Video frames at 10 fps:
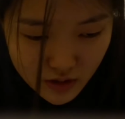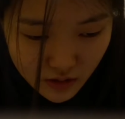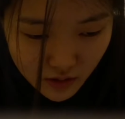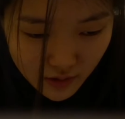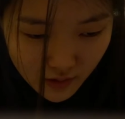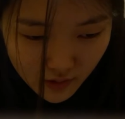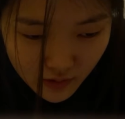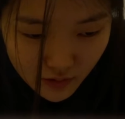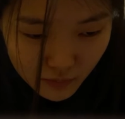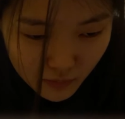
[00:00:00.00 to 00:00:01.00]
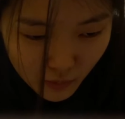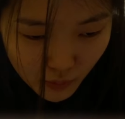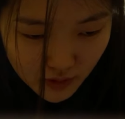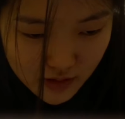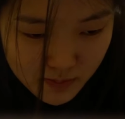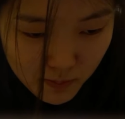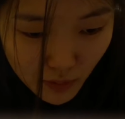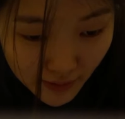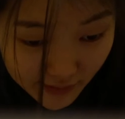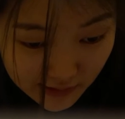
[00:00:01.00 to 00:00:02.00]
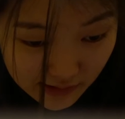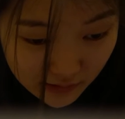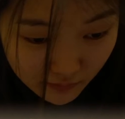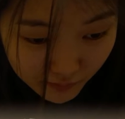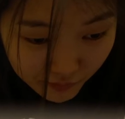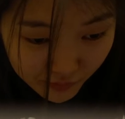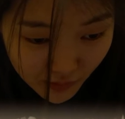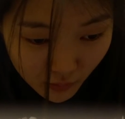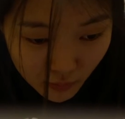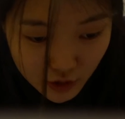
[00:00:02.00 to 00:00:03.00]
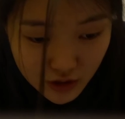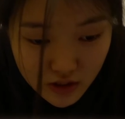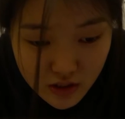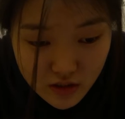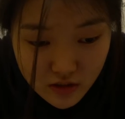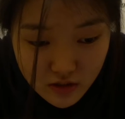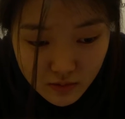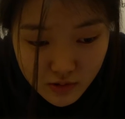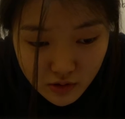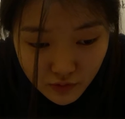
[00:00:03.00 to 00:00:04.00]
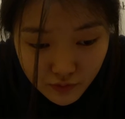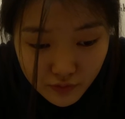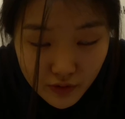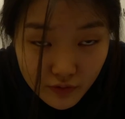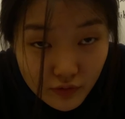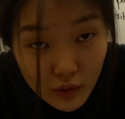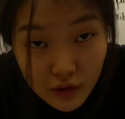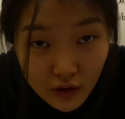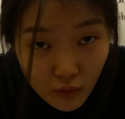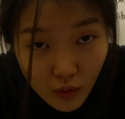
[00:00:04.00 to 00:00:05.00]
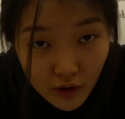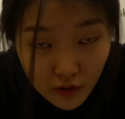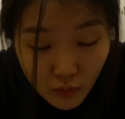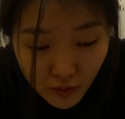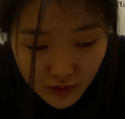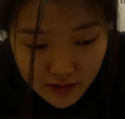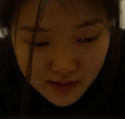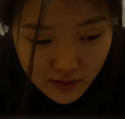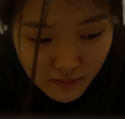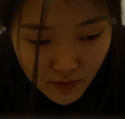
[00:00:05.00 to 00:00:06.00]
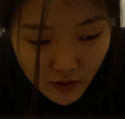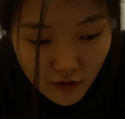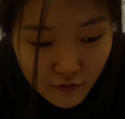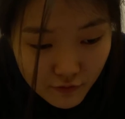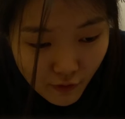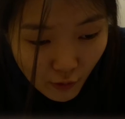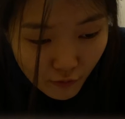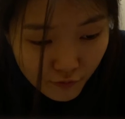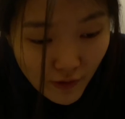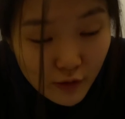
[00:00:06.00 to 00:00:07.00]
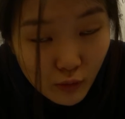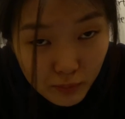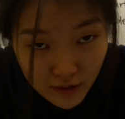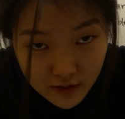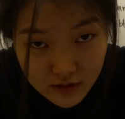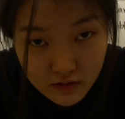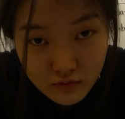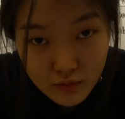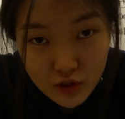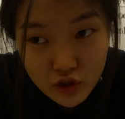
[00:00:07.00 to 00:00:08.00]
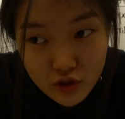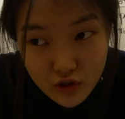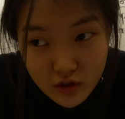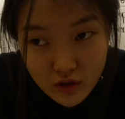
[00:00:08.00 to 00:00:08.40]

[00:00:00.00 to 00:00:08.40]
the word plankton, which is some sort of free-floating aquatic organism. Phytoplankton, which